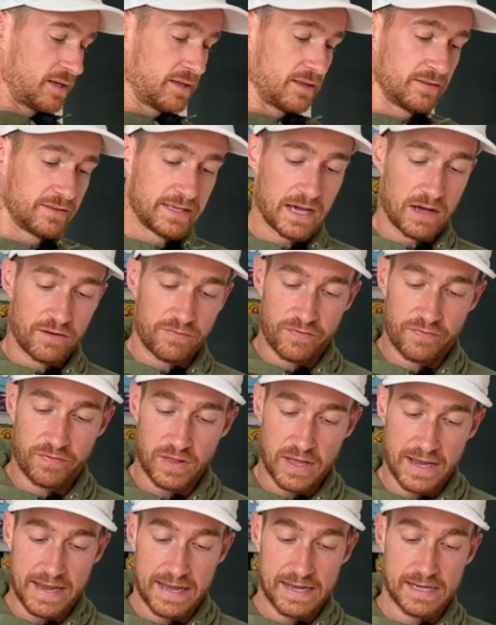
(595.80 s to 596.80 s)
The Alpha
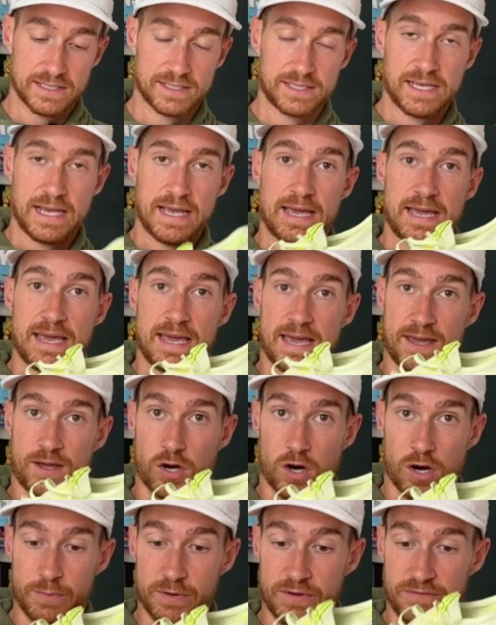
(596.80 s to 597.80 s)
Fly has a
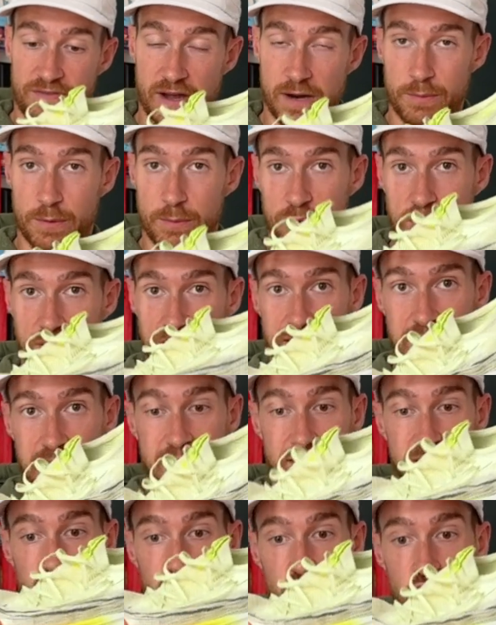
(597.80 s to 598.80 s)
carbon fiber plate.
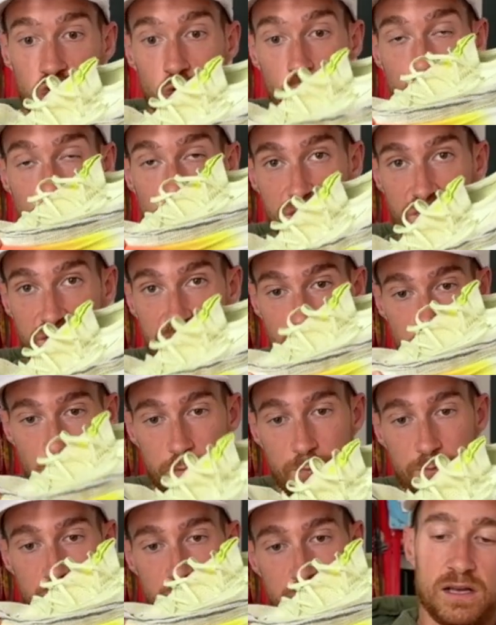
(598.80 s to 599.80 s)
It's super firm,